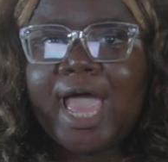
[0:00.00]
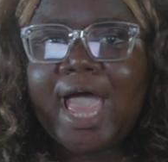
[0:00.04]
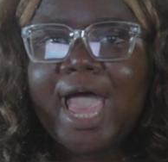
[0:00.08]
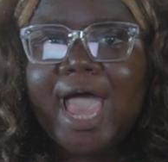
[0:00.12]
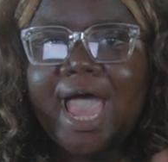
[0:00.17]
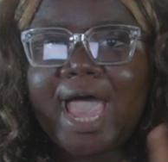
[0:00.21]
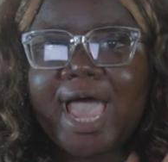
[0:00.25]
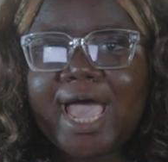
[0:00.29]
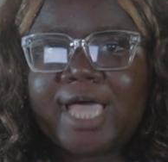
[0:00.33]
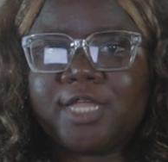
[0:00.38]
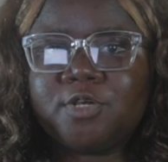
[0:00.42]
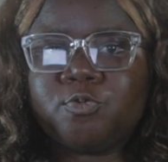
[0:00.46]

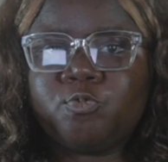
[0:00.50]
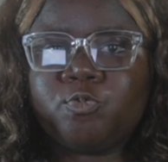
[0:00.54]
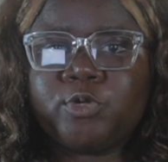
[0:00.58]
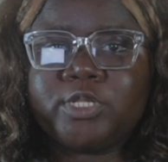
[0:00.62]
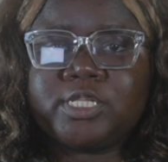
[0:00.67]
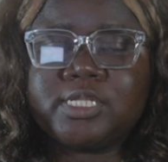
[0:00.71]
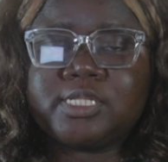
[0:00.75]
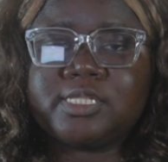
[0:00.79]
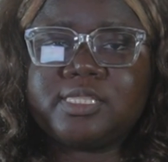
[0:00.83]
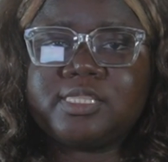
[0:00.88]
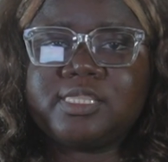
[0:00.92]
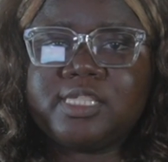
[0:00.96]
And with
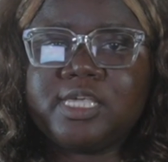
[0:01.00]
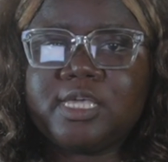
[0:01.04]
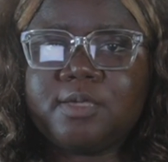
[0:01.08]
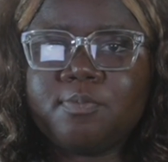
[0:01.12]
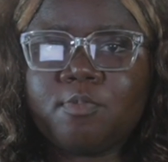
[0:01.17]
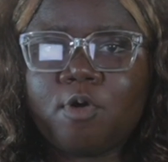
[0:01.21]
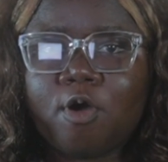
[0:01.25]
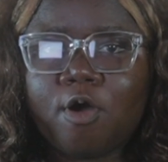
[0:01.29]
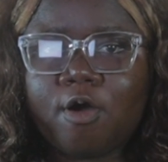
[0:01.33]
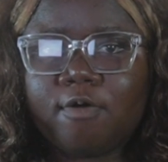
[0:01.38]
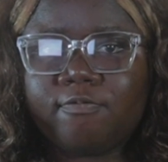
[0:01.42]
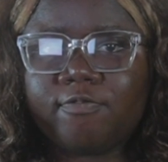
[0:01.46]
the theme
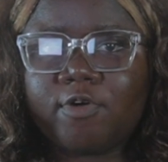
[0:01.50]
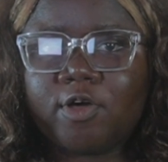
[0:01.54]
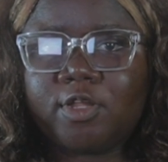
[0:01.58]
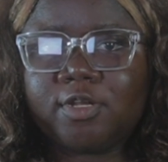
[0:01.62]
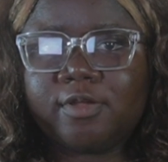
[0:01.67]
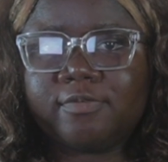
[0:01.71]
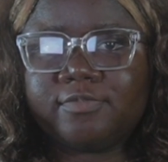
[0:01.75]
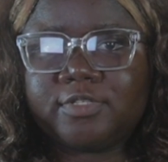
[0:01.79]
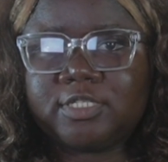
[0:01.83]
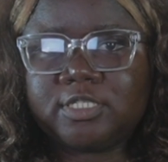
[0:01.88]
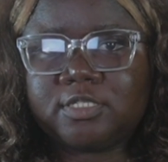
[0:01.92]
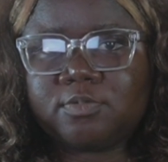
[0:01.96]
of all
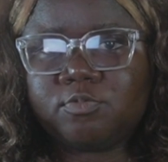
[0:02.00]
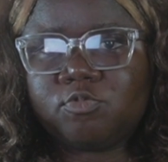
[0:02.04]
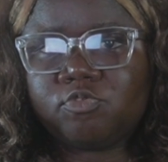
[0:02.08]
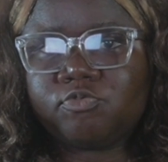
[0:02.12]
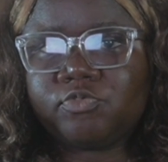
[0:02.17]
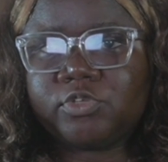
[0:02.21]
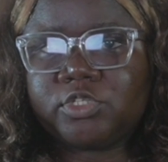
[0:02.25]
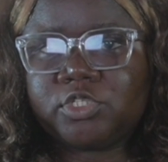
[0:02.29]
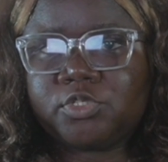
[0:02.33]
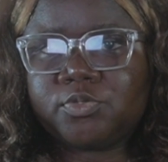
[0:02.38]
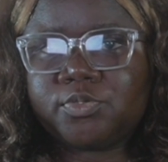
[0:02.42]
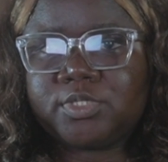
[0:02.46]
of these
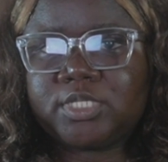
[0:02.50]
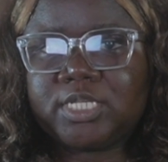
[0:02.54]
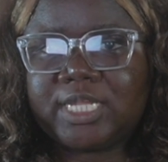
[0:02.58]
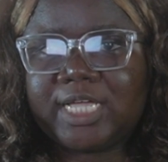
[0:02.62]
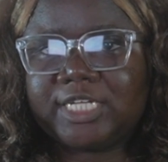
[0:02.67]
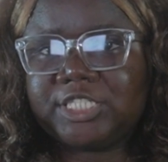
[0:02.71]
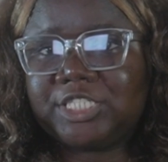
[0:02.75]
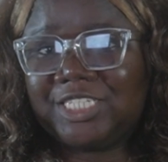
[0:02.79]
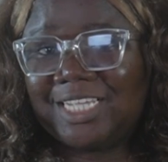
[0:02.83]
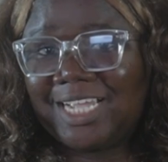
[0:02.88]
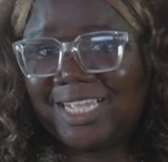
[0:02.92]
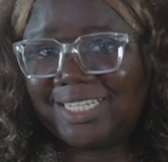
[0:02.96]
movies, you see that
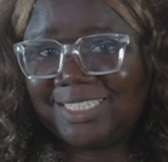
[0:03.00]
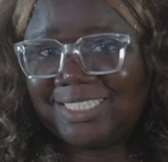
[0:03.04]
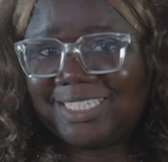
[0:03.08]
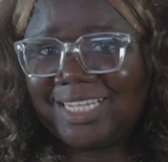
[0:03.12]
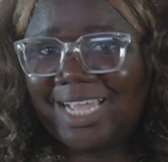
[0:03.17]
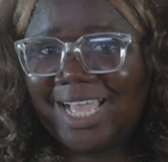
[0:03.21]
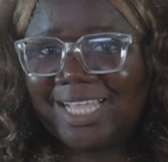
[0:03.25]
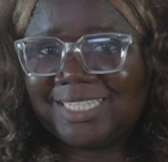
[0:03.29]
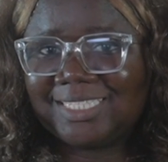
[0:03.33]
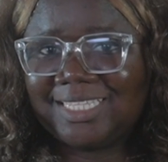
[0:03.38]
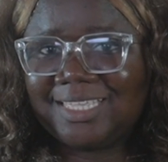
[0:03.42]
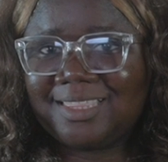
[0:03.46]
she
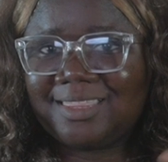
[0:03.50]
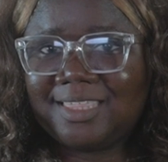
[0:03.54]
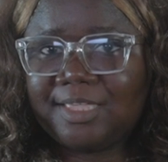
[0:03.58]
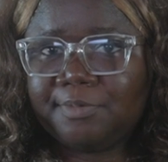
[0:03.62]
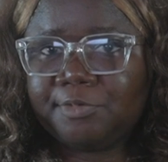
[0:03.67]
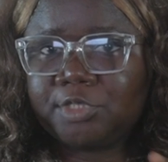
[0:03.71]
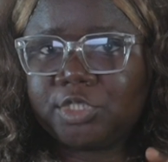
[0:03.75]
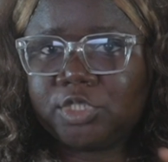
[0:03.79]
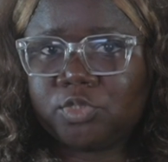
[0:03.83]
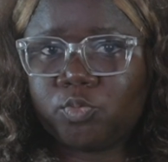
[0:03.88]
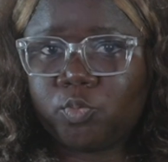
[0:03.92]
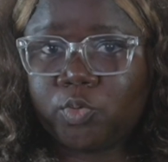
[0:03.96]
has a theme
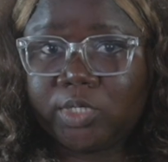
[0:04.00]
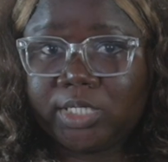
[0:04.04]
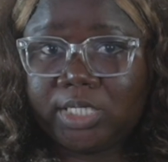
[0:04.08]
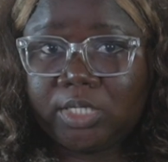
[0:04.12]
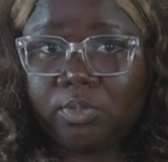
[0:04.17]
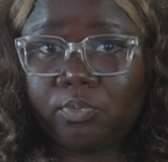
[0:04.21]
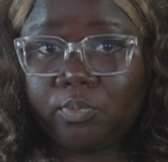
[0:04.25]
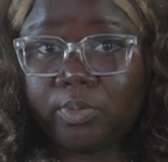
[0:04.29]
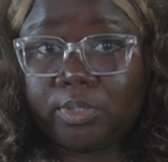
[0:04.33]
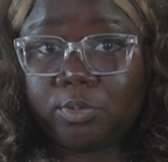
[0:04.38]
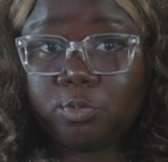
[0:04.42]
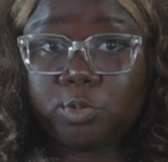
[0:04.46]
she's
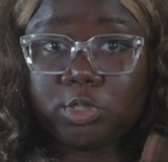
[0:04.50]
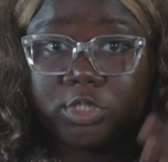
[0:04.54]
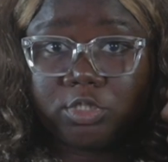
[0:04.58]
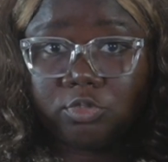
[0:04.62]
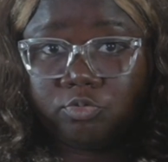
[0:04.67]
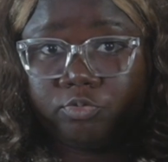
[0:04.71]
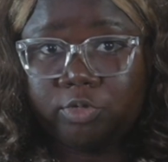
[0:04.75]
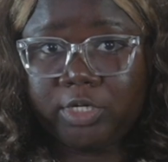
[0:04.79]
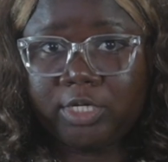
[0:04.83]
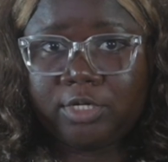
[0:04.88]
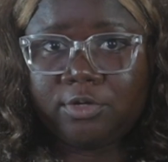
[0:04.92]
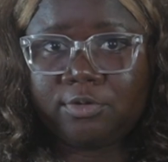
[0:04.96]
working with, which is
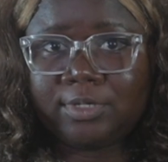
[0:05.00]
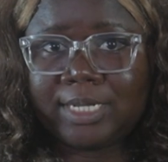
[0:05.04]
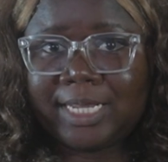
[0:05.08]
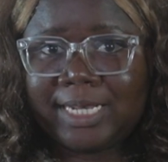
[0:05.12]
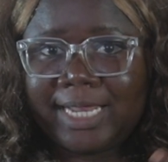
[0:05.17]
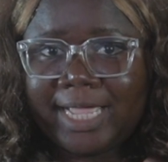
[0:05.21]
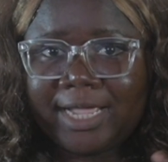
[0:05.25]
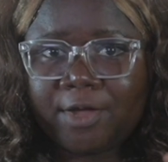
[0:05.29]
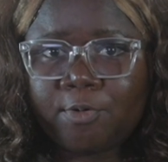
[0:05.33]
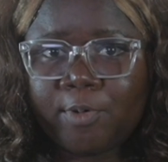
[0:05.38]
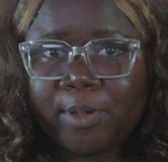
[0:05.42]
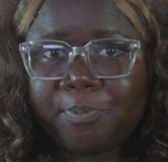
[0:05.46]
really good. I
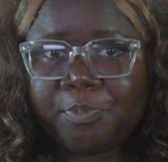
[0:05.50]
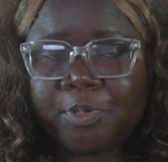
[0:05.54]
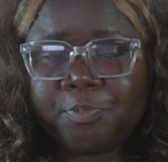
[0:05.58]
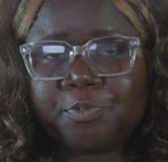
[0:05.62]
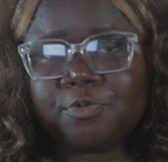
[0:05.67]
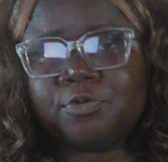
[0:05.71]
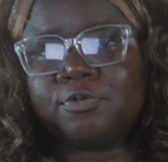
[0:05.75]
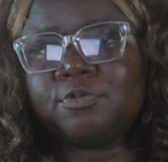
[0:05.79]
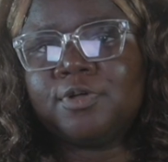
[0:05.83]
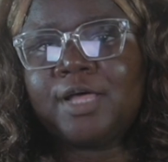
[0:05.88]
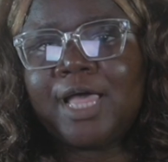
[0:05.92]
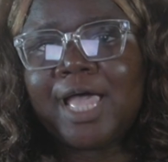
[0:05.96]
like when
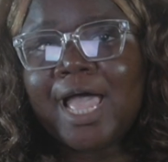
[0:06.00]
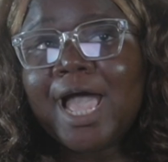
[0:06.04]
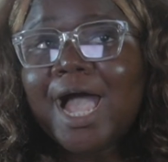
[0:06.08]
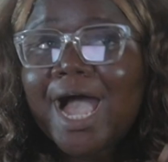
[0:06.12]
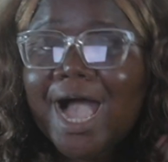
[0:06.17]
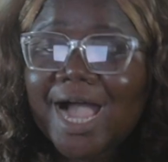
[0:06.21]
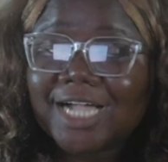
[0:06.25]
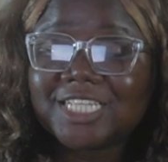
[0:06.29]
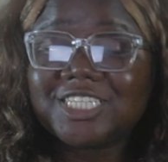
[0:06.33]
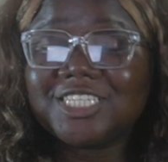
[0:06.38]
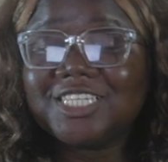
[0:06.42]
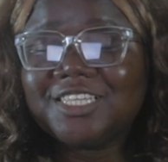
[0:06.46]
people
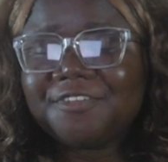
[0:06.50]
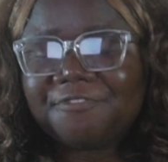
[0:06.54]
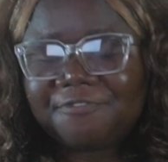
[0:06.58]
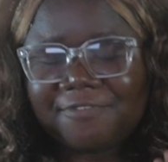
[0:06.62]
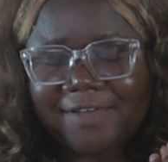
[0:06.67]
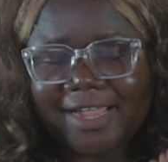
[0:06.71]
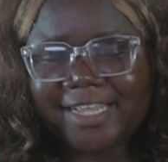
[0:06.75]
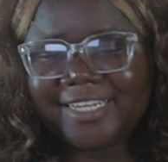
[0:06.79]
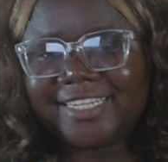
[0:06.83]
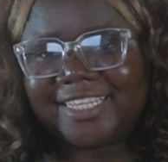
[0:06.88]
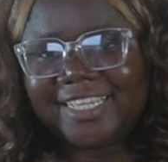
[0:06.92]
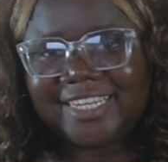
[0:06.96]
actually
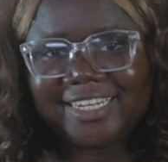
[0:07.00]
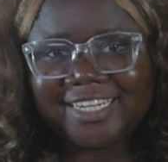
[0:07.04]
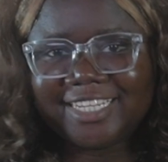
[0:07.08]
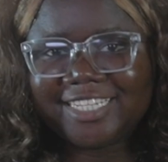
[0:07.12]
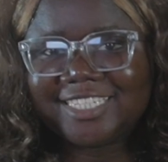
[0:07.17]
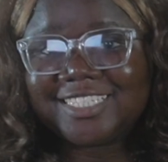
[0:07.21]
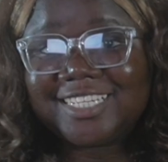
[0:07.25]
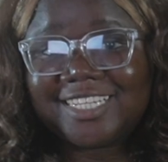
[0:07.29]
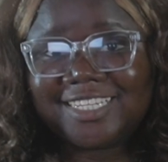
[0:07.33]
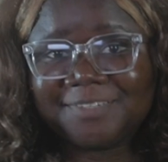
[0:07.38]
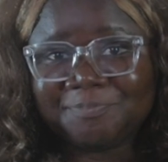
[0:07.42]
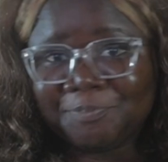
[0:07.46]
find their
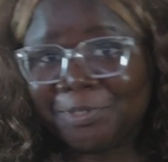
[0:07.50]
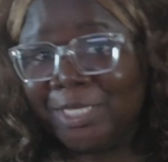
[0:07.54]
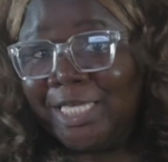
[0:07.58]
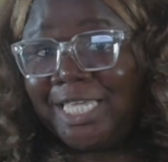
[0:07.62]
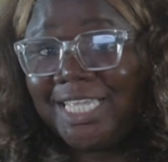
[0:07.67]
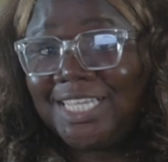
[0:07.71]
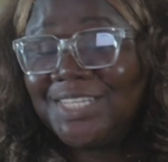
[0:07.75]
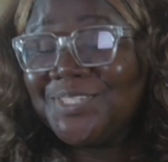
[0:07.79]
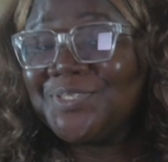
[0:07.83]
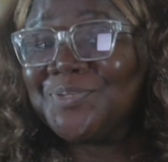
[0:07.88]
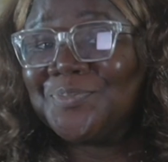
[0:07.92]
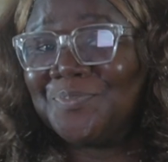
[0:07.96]
niche and
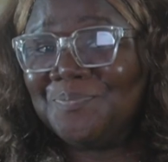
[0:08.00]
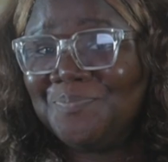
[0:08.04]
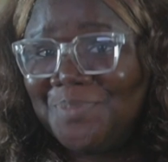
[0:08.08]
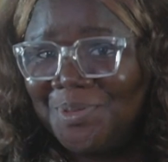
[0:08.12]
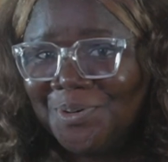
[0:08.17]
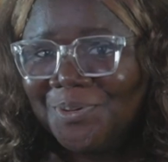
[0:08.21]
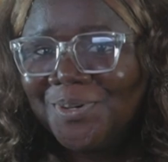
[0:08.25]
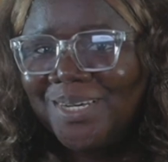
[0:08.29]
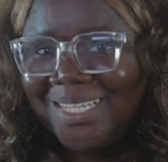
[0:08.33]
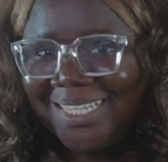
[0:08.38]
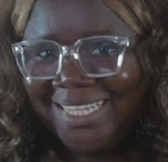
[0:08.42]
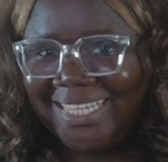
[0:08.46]
begin to
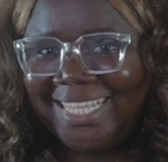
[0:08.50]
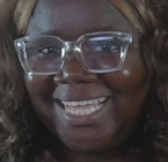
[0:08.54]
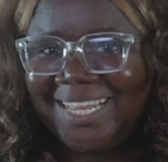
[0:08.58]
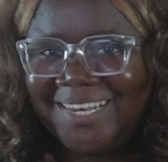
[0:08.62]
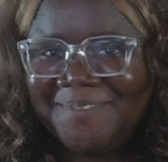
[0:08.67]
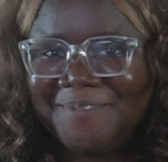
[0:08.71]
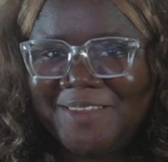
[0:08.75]
milk that